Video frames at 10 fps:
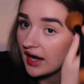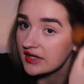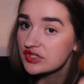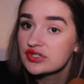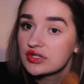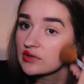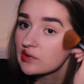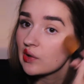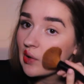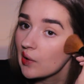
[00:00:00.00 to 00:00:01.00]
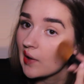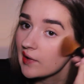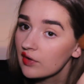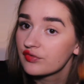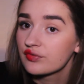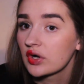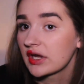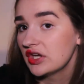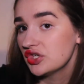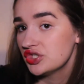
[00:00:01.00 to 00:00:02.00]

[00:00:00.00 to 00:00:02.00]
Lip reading: I just look like a friggin'